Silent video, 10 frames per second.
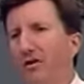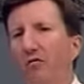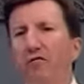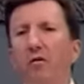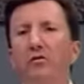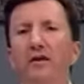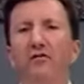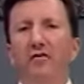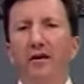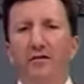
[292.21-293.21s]
folding
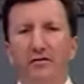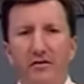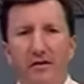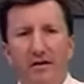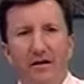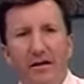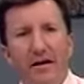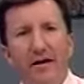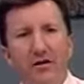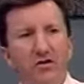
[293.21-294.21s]
chairs
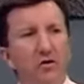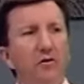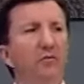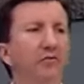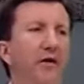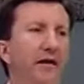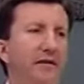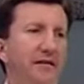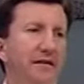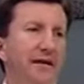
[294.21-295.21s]
at a certain price.